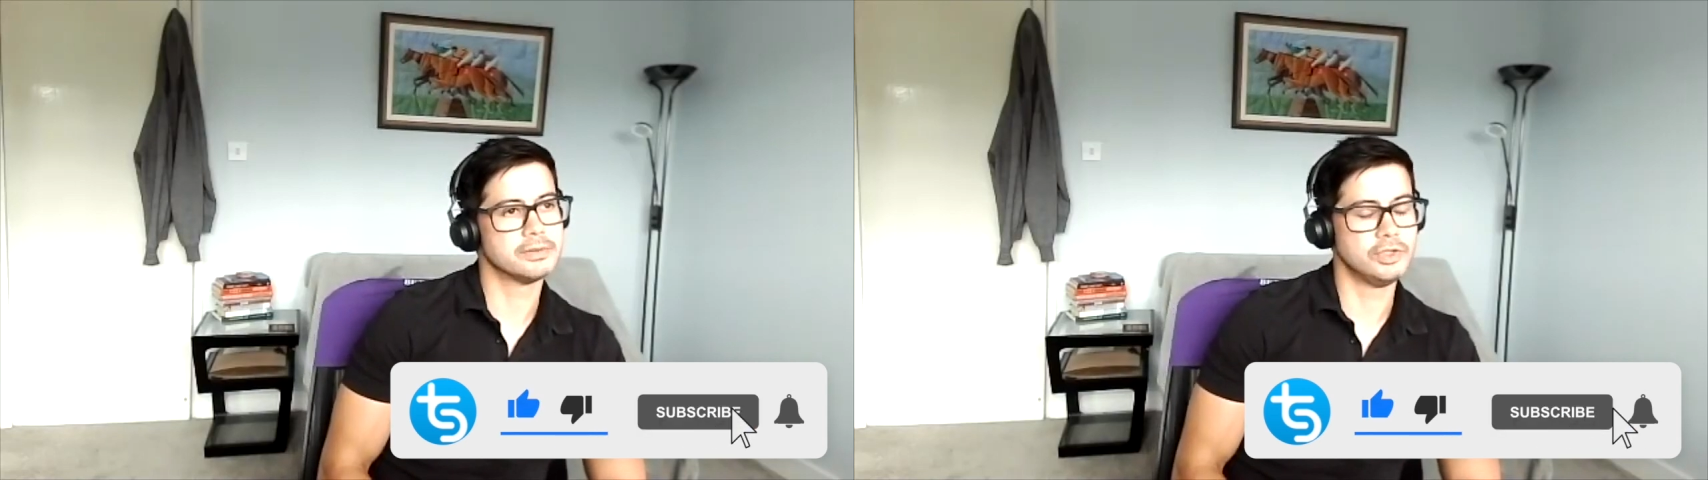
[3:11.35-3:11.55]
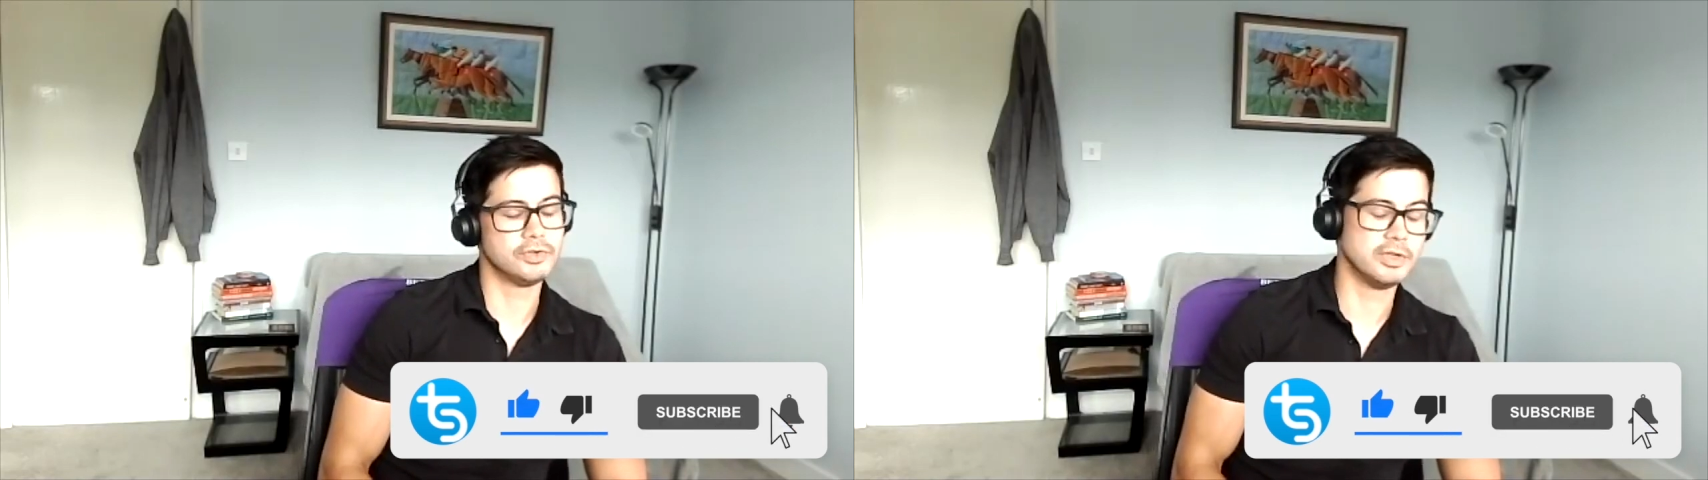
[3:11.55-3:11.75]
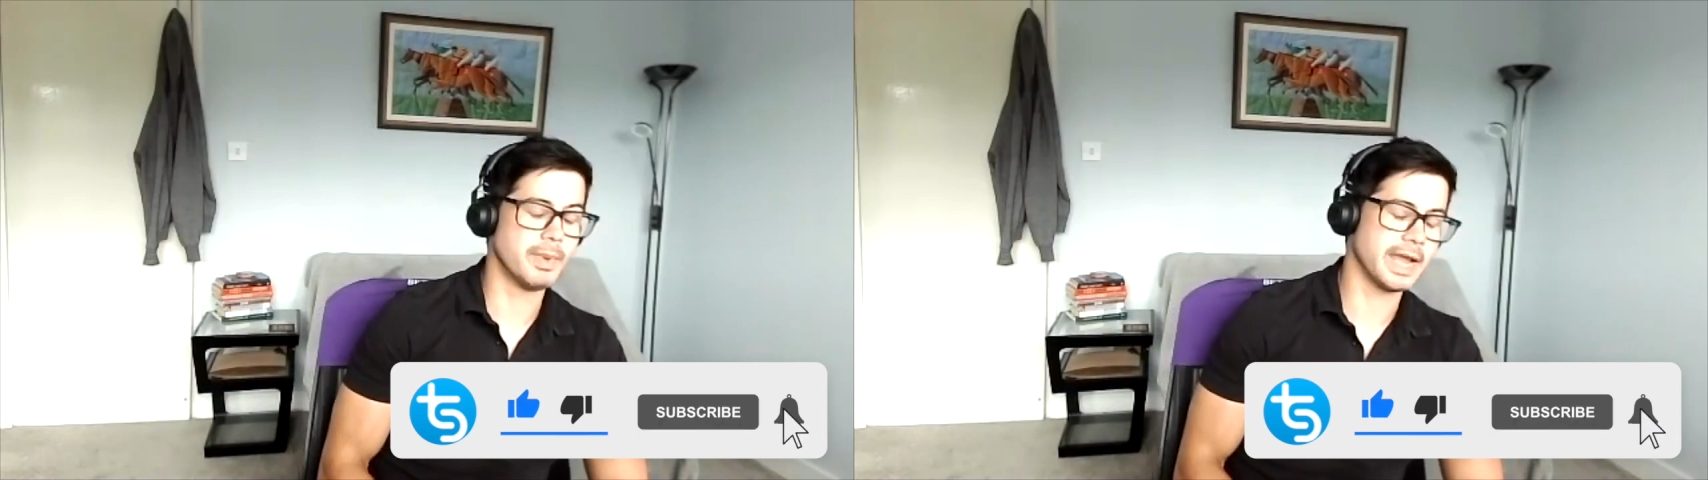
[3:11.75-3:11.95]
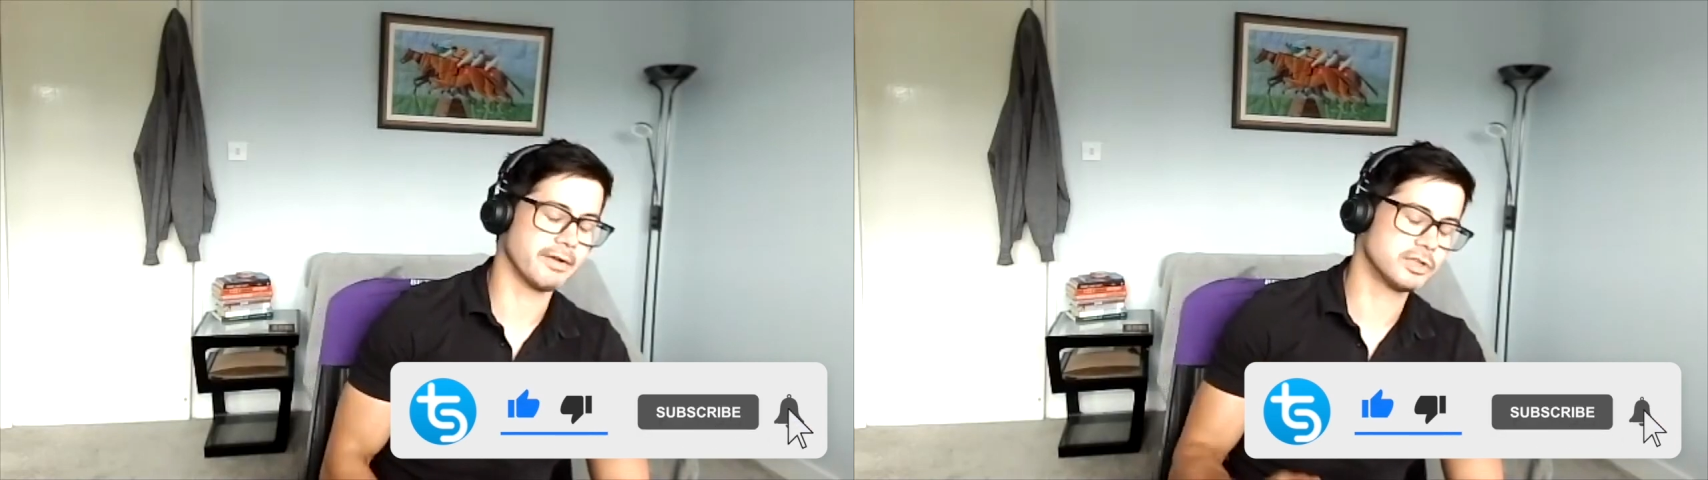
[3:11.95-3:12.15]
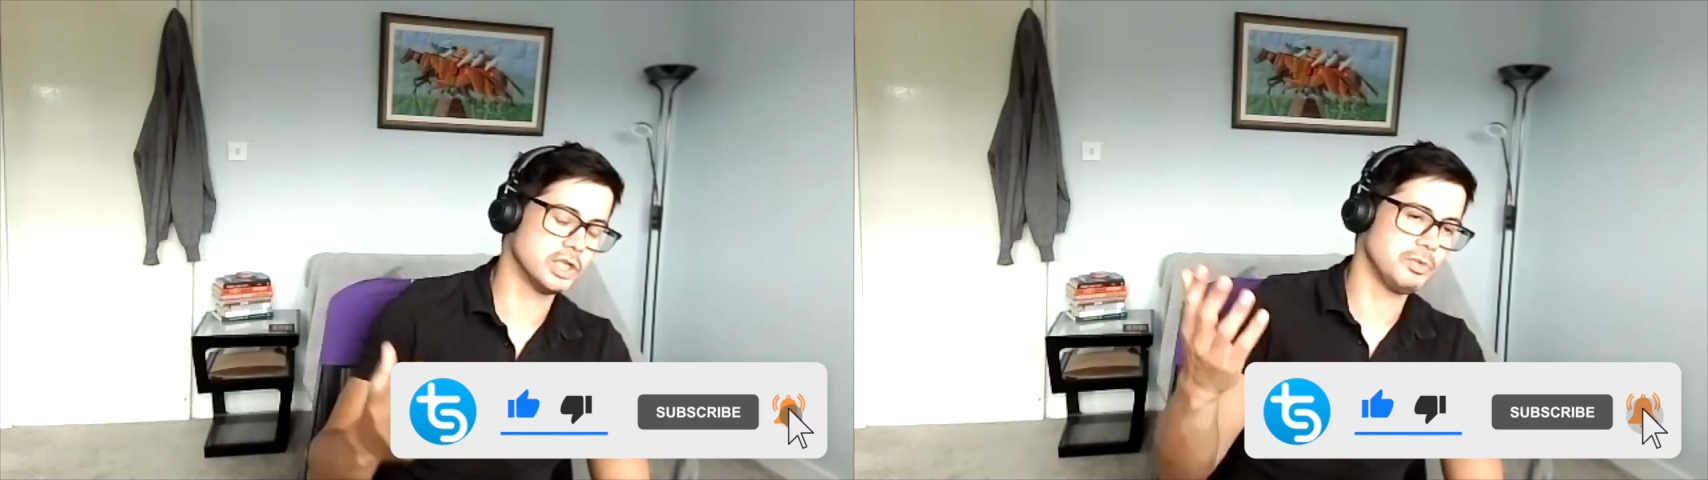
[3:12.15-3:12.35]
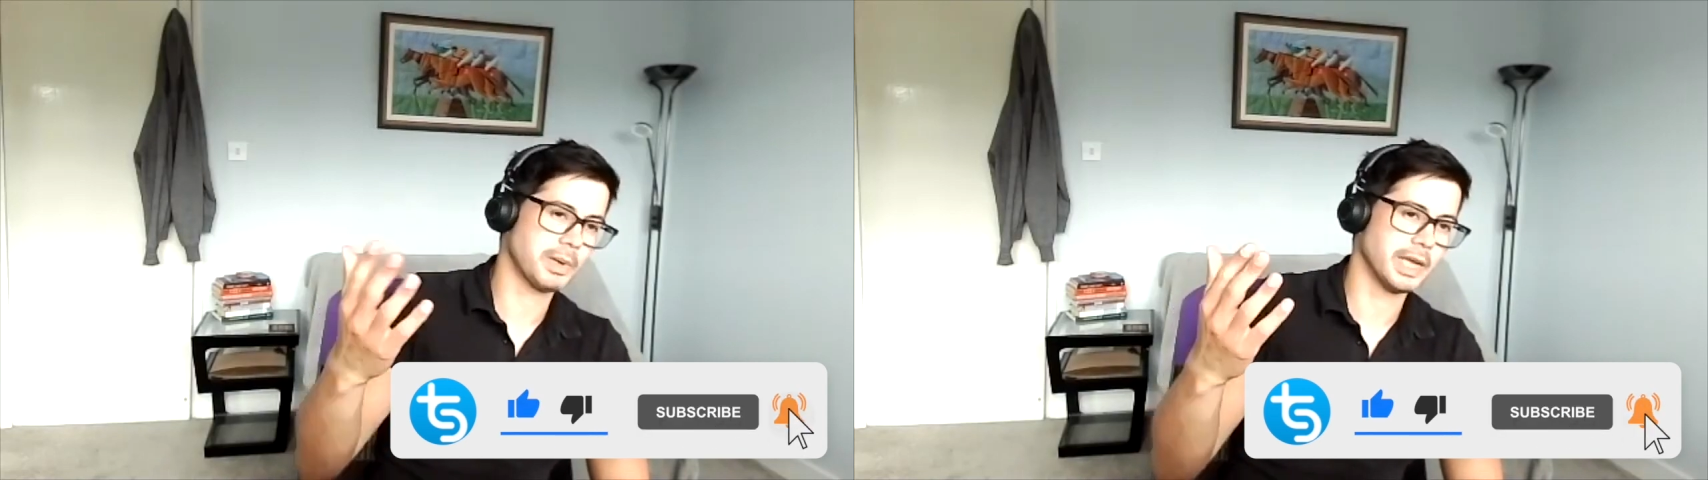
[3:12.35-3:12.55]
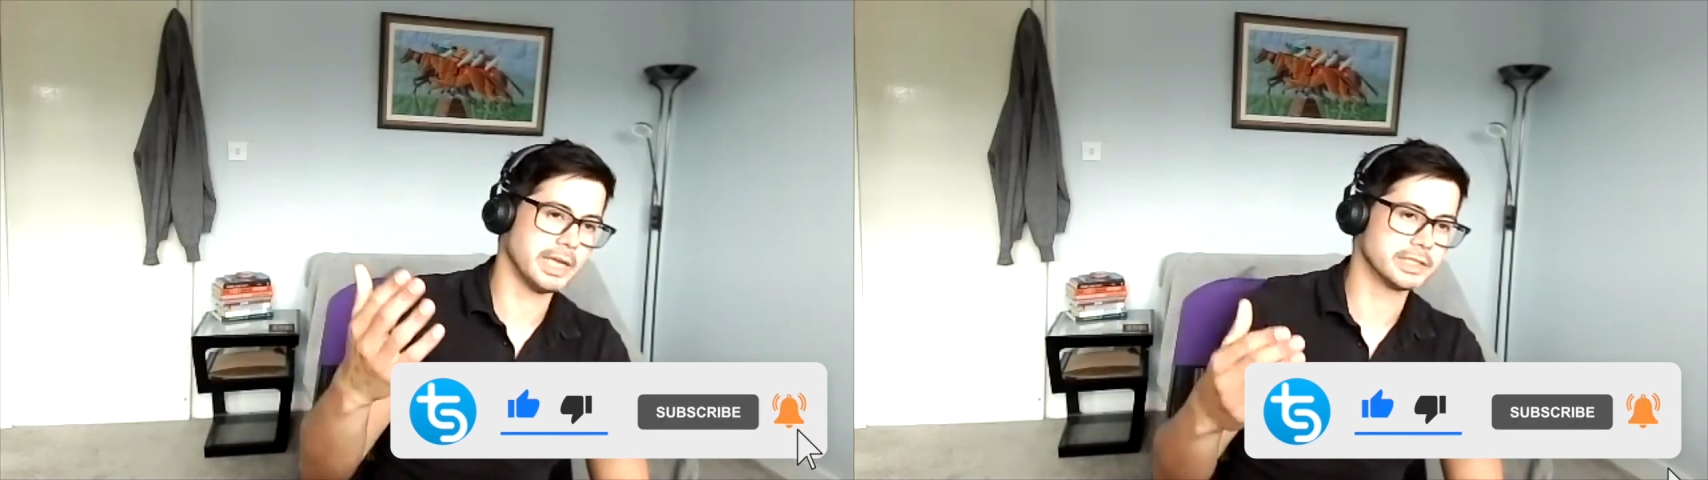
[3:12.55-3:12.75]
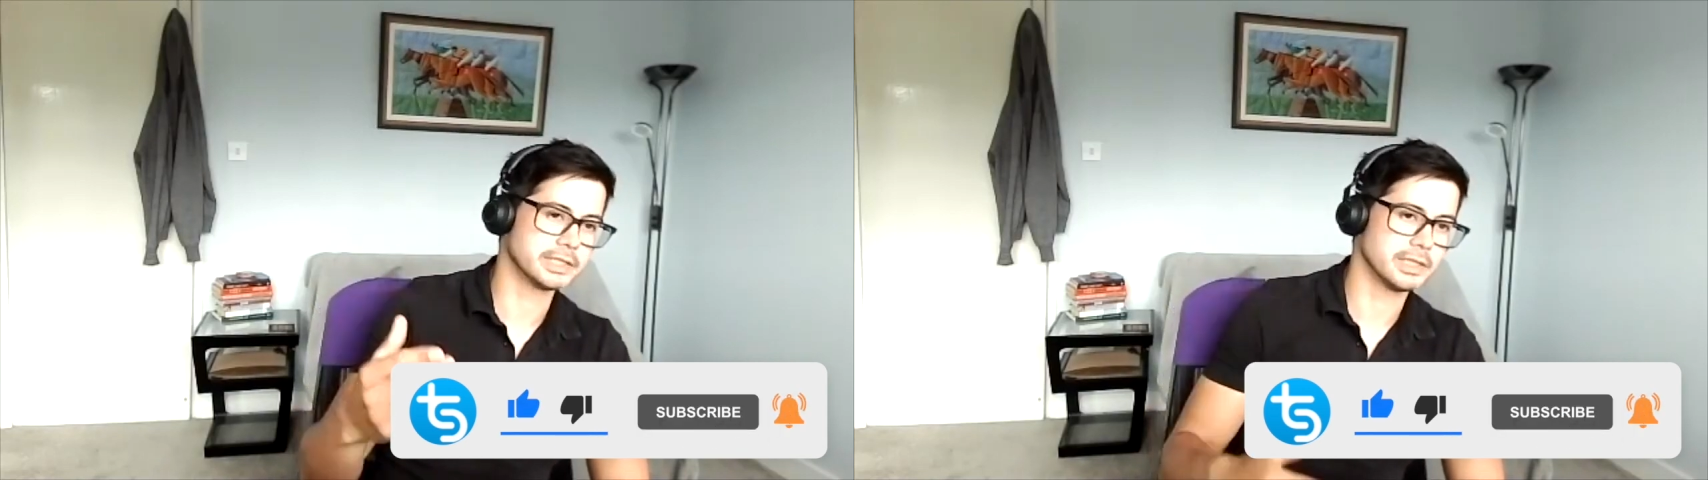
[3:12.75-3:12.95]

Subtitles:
you may have 2 players